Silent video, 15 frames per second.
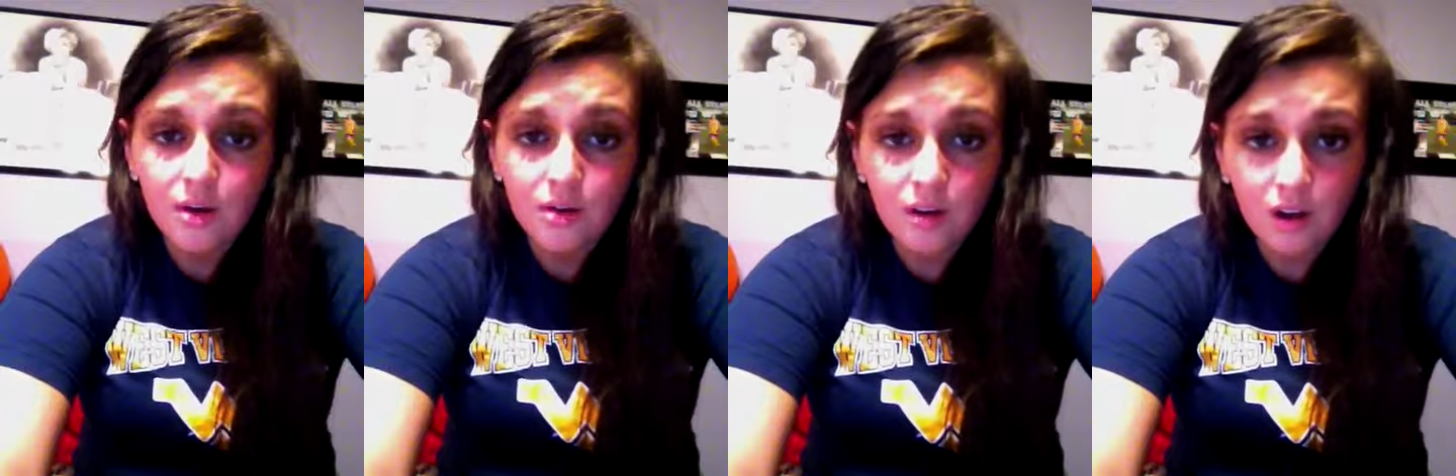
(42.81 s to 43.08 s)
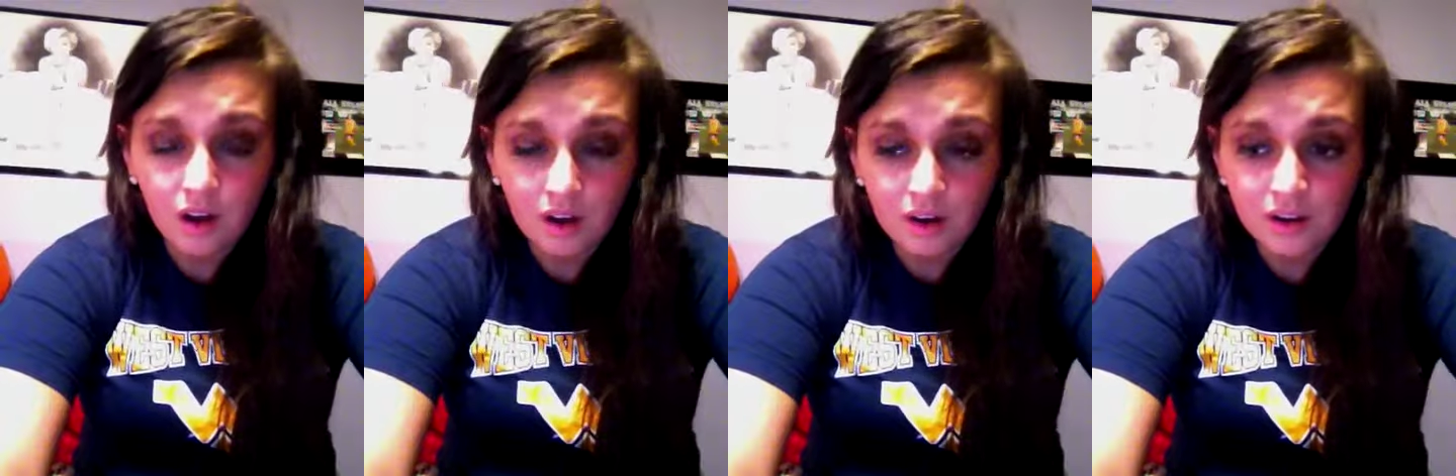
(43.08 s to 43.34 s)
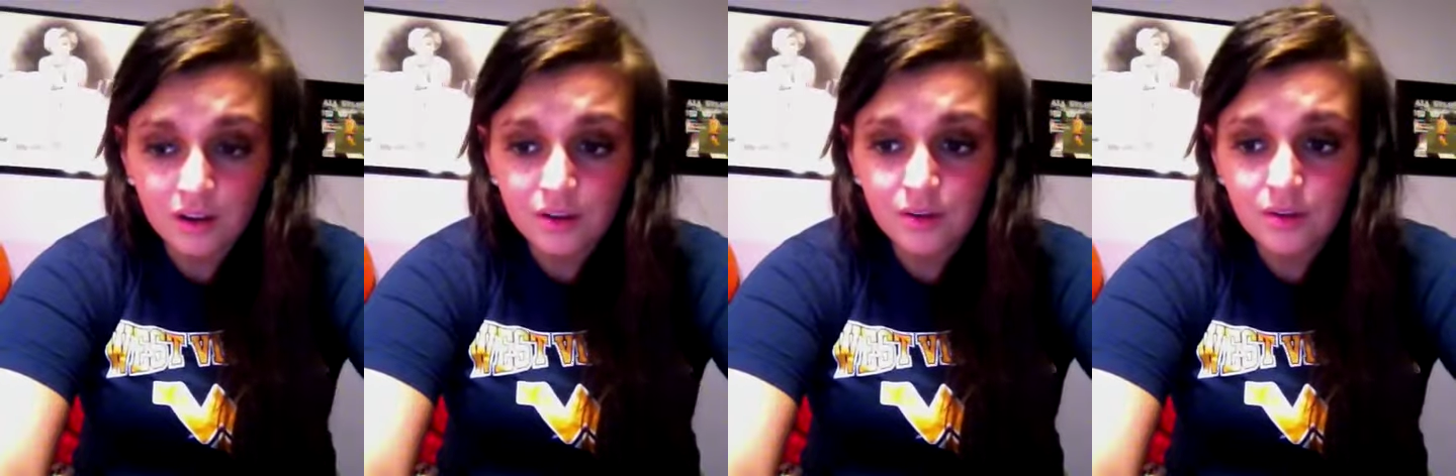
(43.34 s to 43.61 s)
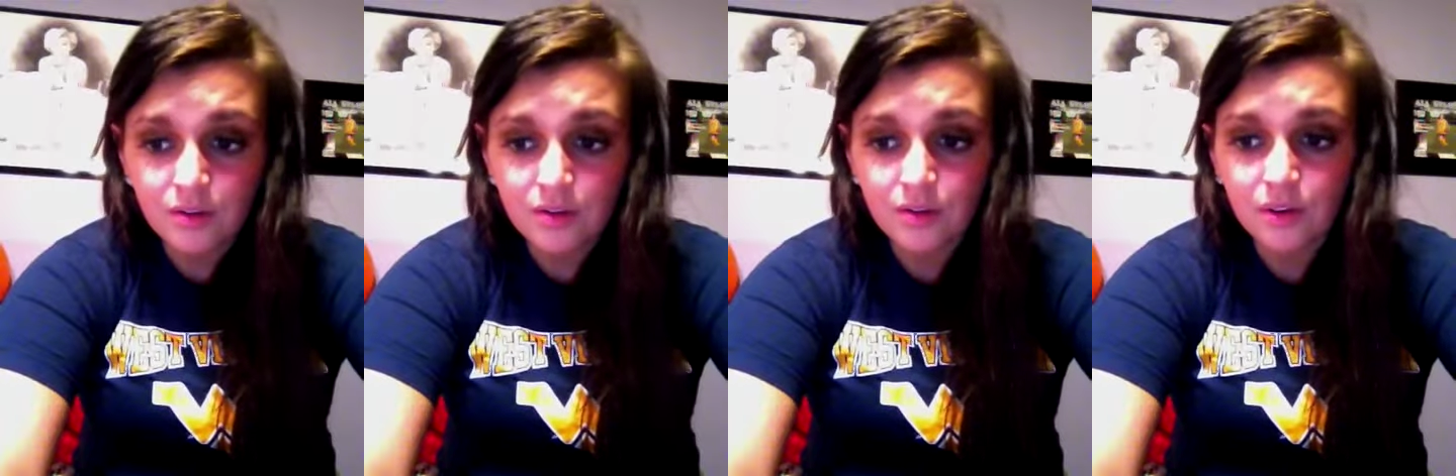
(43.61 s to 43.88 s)
Are
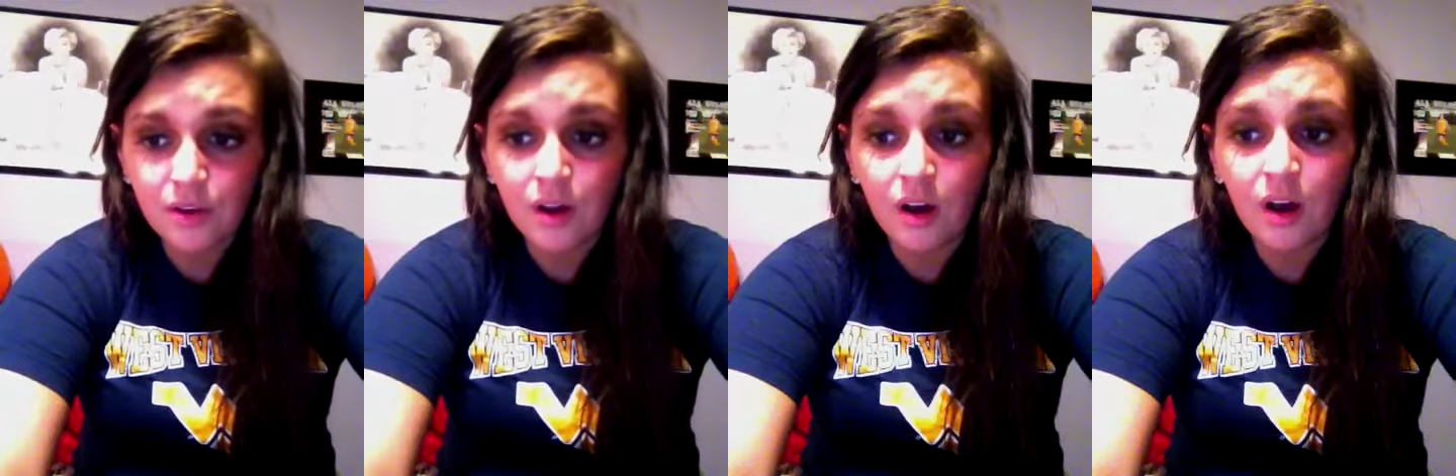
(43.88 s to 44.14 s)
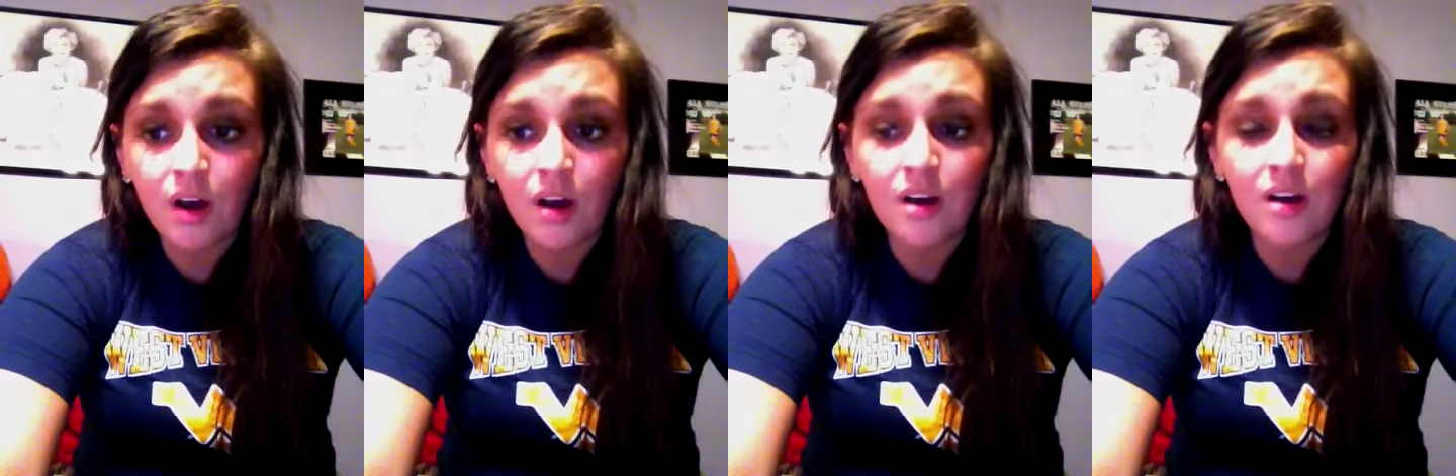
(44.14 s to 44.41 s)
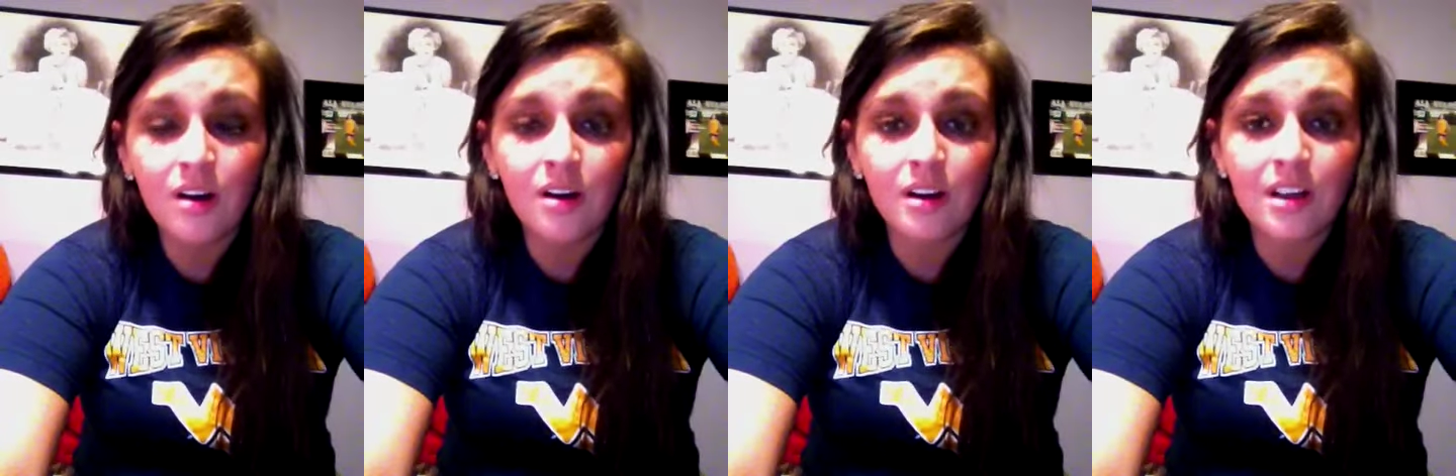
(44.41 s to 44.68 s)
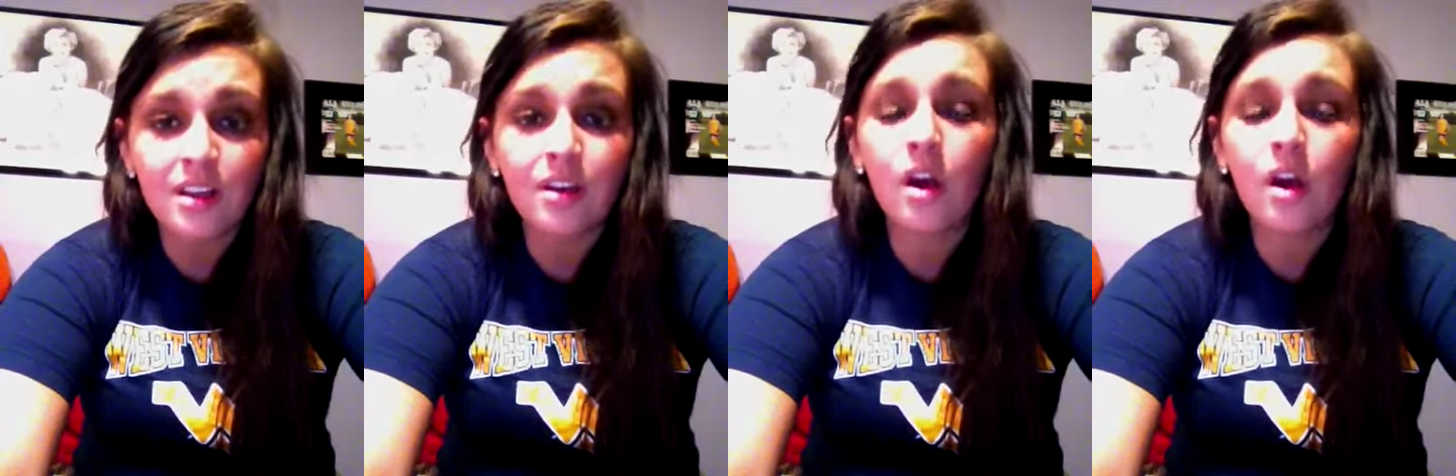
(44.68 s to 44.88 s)
you gone and